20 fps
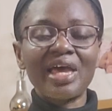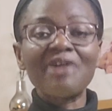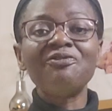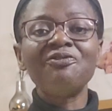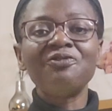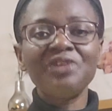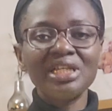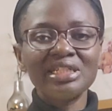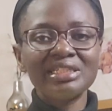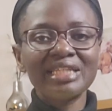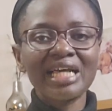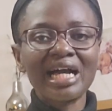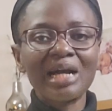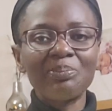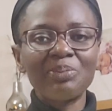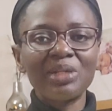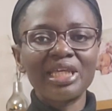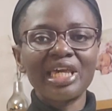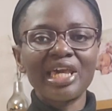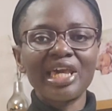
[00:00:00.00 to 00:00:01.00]
a visa
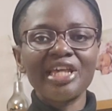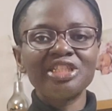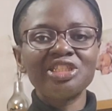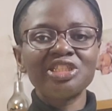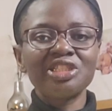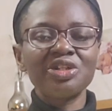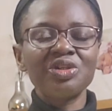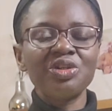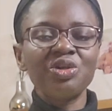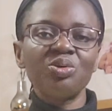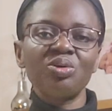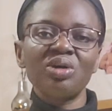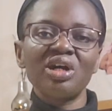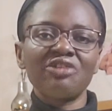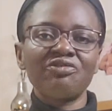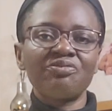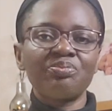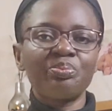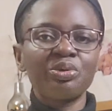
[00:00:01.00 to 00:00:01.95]
application you have